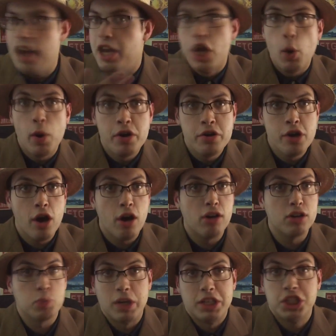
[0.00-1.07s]
and no one
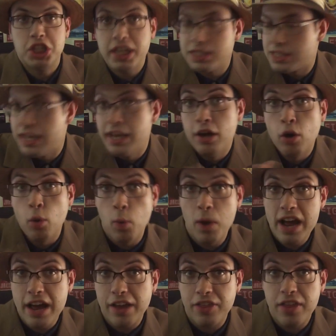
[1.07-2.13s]
knows what she is ill
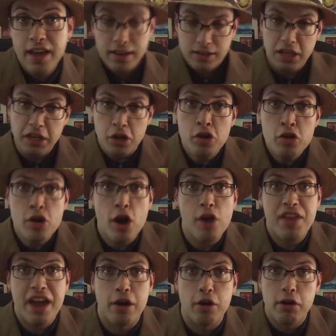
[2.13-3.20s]
with. They do
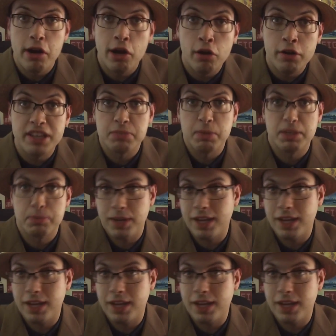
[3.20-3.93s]
know that her illness must